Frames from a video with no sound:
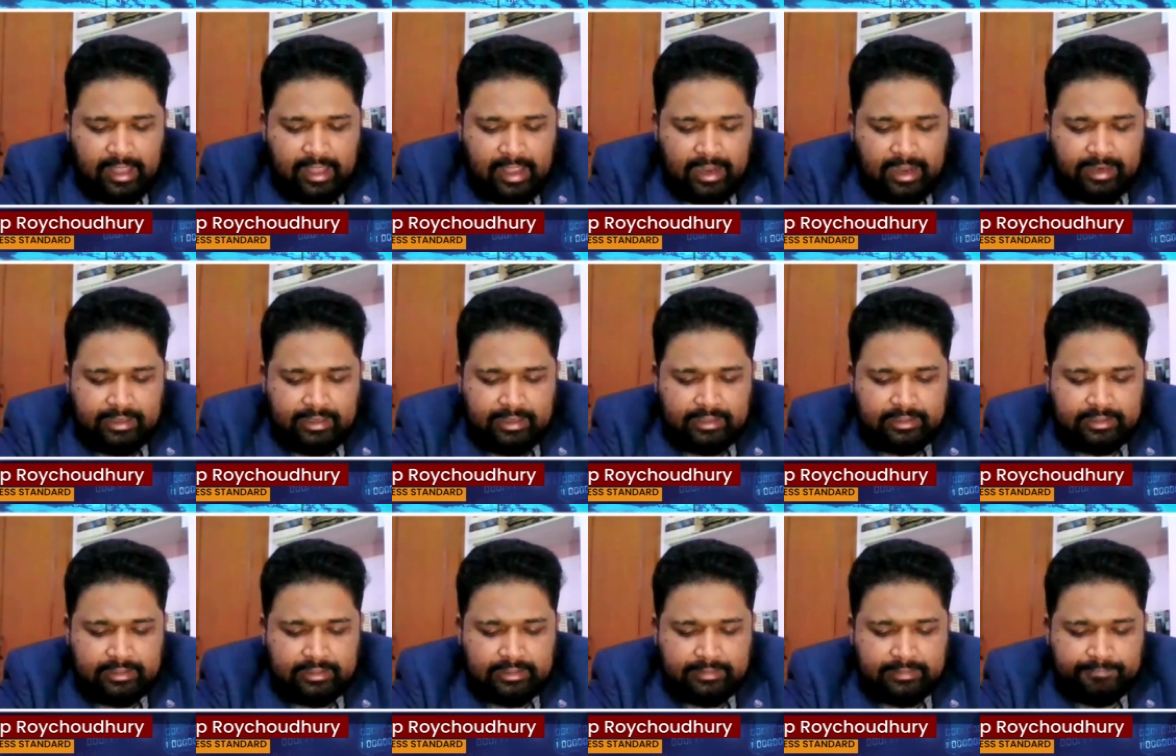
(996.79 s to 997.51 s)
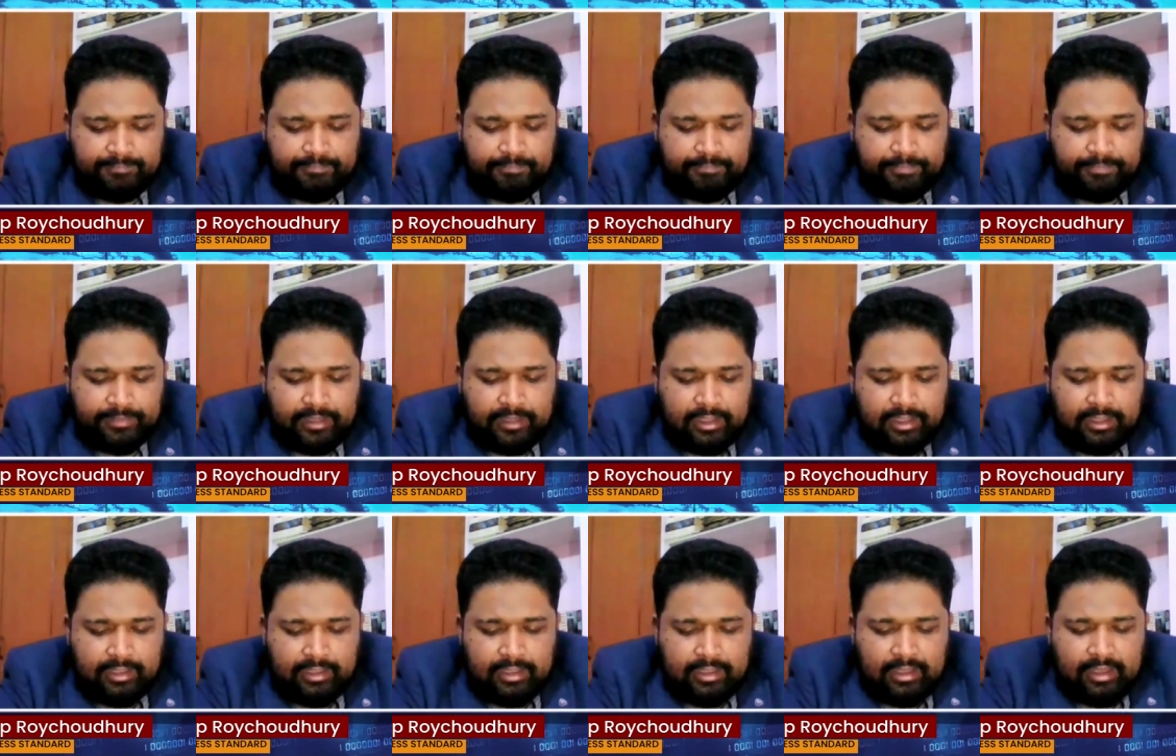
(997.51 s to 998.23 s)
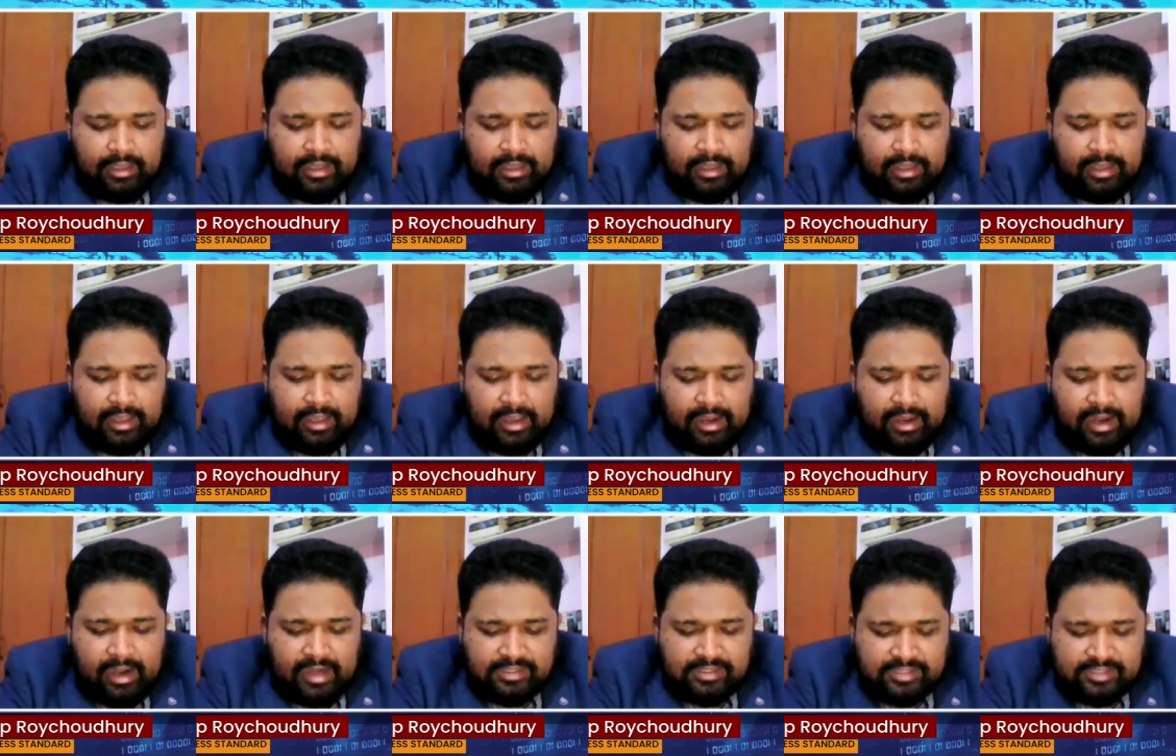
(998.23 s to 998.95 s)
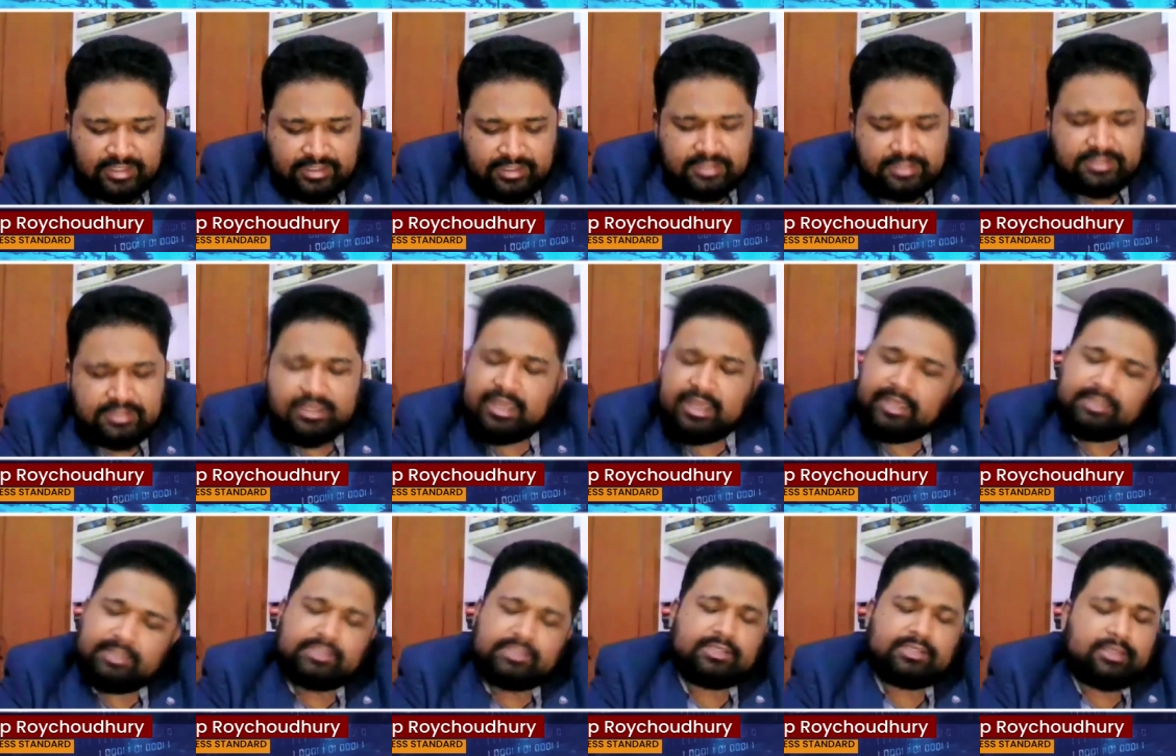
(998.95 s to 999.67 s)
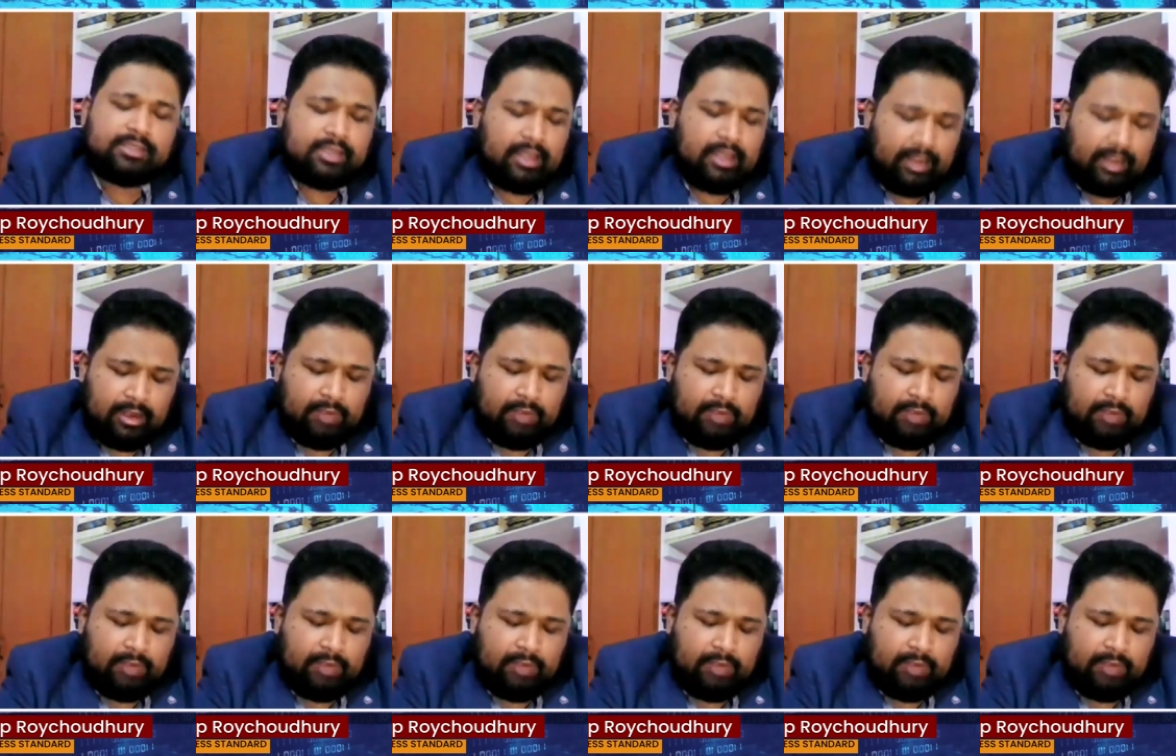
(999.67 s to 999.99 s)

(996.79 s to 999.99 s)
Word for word: And uh, at such a stage,